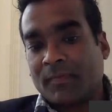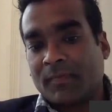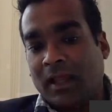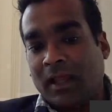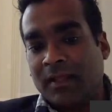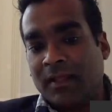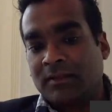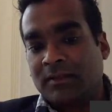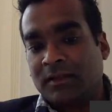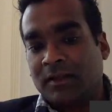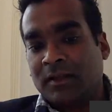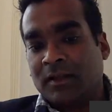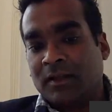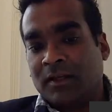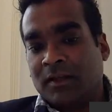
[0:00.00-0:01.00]
And
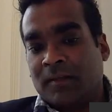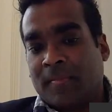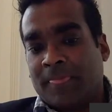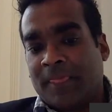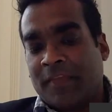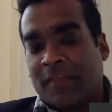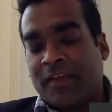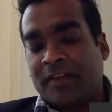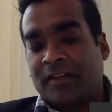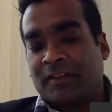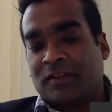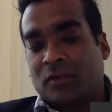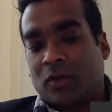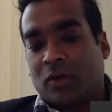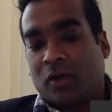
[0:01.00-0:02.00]
the thing
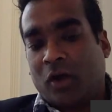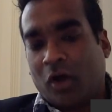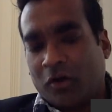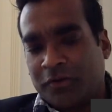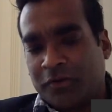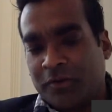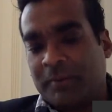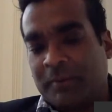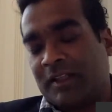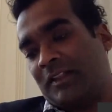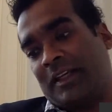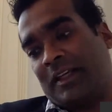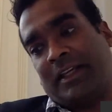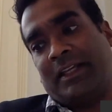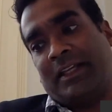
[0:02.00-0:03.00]
that's often
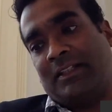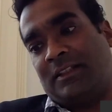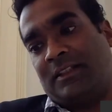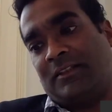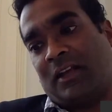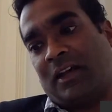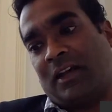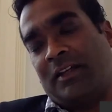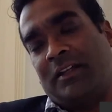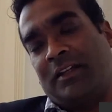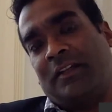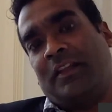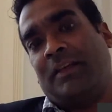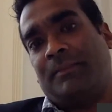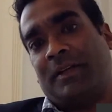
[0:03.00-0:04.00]
missing in design in
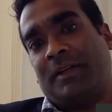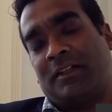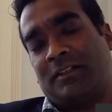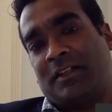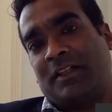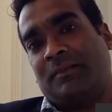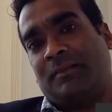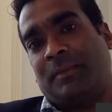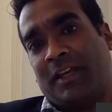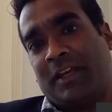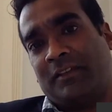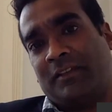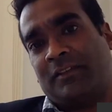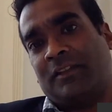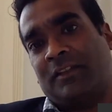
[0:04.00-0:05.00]
the ability
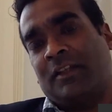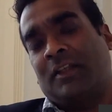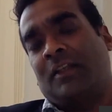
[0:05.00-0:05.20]
space